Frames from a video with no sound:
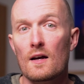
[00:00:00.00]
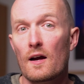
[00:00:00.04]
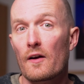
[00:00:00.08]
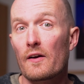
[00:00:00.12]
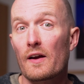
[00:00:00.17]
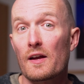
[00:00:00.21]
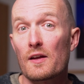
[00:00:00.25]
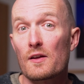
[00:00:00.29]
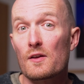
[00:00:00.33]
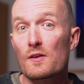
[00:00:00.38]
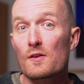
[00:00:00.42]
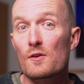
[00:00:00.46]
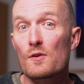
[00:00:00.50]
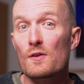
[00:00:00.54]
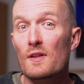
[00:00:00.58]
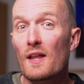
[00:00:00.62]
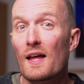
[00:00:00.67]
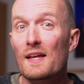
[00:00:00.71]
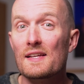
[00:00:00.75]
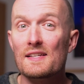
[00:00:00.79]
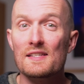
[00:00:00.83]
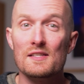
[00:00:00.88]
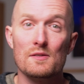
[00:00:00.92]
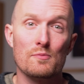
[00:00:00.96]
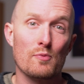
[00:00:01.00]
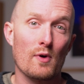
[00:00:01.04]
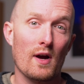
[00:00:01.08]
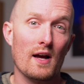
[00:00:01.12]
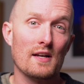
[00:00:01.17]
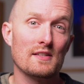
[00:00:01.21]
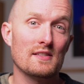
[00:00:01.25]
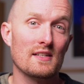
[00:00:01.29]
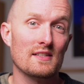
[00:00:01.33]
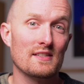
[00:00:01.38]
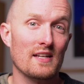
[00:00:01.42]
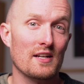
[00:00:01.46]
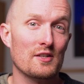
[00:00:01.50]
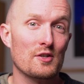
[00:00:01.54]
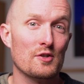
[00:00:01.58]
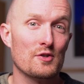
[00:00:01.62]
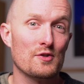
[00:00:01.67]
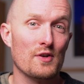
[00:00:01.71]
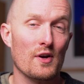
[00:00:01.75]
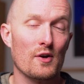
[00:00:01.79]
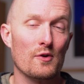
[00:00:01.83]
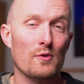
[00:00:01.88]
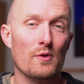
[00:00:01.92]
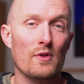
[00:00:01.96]
All right, utilizing the process I
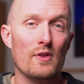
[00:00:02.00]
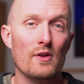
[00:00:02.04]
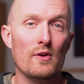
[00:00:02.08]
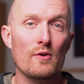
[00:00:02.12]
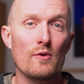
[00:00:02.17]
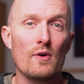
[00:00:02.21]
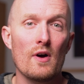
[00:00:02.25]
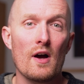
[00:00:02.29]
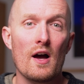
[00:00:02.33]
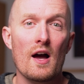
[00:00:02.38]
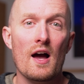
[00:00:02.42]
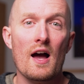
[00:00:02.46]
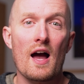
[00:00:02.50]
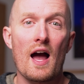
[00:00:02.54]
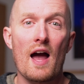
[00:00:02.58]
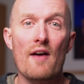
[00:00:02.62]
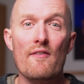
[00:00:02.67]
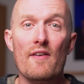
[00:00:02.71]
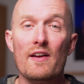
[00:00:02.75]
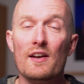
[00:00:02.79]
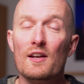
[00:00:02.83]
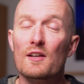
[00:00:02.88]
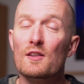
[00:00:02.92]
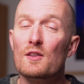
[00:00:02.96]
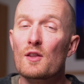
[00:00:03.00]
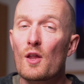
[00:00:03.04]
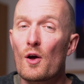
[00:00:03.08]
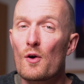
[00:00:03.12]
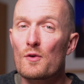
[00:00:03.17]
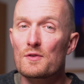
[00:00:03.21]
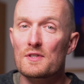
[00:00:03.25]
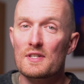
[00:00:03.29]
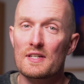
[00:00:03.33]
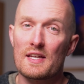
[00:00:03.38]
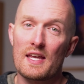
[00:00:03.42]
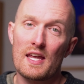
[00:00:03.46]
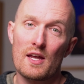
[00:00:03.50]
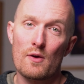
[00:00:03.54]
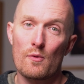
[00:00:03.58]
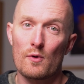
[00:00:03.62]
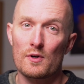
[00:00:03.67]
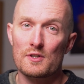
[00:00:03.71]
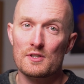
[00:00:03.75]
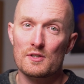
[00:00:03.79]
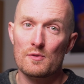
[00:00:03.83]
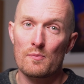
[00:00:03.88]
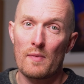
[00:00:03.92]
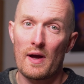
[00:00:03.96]
just shared with you, I've added loads of
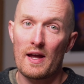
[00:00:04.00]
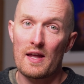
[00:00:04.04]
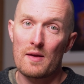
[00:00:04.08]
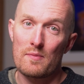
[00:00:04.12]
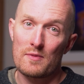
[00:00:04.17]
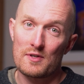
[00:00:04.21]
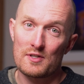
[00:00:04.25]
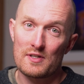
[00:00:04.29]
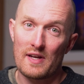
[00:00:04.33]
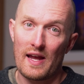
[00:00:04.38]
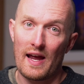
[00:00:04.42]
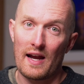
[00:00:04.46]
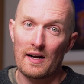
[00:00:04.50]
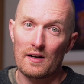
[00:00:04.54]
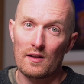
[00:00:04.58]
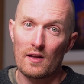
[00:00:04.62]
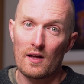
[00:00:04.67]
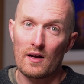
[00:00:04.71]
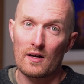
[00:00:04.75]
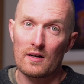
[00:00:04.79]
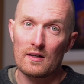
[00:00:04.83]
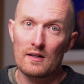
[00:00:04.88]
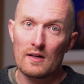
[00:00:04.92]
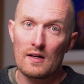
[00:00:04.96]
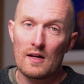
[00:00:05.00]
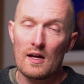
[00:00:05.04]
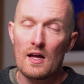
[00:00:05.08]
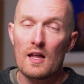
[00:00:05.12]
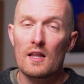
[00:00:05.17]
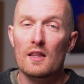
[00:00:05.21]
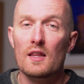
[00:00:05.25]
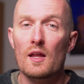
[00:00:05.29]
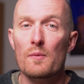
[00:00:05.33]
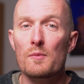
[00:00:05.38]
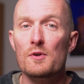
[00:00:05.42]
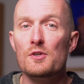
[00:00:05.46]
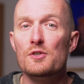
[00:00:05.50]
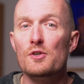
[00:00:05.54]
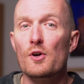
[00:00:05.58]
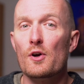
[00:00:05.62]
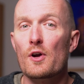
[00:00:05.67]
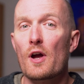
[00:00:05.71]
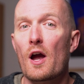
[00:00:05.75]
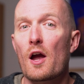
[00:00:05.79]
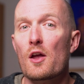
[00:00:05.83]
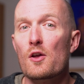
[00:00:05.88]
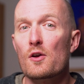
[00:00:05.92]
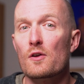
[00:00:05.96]
keywords to my image catalog. Let me show
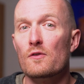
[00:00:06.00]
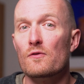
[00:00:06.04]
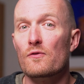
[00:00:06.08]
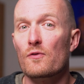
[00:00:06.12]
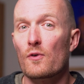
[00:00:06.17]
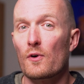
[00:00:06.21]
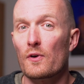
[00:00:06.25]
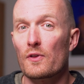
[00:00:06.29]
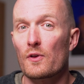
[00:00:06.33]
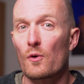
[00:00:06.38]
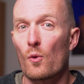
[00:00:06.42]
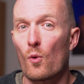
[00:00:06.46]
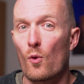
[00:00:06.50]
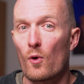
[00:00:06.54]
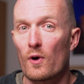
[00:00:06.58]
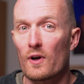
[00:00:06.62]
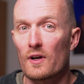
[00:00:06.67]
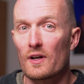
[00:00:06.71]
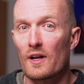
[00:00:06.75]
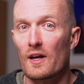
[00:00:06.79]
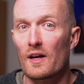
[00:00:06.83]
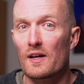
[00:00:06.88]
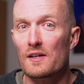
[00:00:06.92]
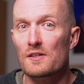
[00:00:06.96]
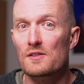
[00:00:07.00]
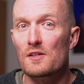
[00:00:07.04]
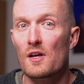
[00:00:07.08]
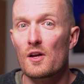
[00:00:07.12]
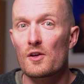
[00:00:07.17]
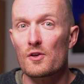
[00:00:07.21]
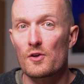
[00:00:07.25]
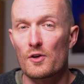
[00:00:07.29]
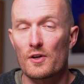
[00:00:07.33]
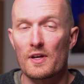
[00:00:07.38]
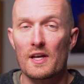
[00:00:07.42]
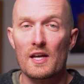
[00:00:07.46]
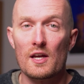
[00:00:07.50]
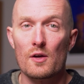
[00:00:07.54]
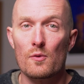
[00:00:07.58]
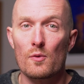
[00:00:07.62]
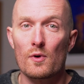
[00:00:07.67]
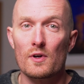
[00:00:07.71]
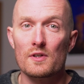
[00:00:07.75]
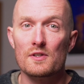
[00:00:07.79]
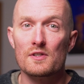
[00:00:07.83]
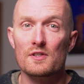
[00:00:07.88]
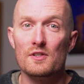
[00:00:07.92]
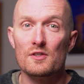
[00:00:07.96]
you how you can further organize your
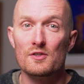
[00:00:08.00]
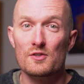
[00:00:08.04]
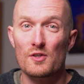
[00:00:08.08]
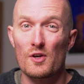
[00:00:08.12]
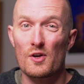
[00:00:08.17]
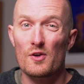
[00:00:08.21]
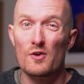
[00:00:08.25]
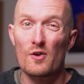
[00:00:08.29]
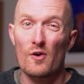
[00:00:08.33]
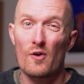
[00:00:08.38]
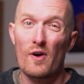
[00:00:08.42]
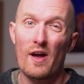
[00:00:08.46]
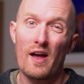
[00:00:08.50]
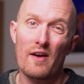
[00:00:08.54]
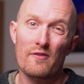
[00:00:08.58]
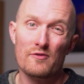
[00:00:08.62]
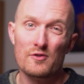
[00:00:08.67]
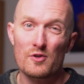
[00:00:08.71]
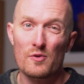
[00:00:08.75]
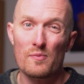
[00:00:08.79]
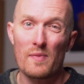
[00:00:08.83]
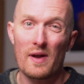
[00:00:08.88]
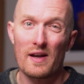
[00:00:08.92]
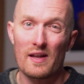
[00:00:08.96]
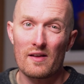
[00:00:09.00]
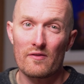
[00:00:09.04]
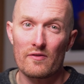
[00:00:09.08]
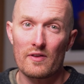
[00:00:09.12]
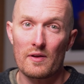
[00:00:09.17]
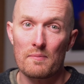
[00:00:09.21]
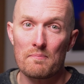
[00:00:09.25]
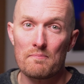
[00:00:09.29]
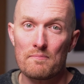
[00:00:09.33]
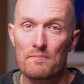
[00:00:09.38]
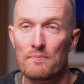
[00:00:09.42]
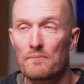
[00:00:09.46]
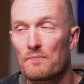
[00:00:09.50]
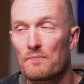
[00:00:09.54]
keywords so you don't have too many of them.